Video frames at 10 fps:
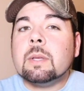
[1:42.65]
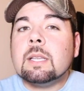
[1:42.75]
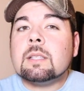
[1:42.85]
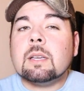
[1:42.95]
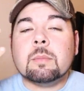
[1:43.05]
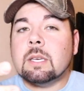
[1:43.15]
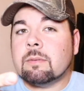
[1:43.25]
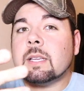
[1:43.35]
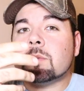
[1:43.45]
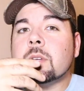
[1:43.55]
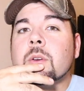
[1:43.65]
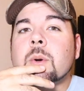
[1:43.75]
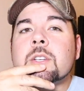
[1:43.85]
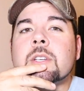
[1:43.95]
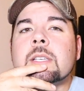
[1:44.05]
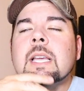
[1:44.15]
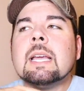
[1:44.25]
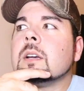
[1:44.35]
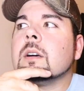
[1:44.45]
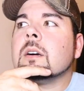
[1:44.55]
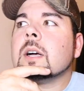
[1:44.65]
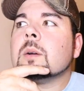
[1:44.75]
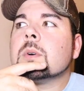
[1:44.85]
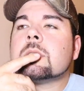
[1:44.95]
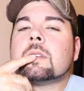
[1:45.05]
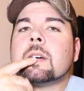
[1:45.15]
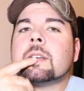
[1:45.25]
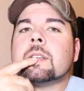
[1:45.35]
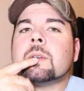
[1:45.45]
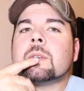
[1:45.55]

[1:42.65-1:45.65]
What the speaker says: And that, I mean, if that's what your question is, oh, I wasn't talking to you.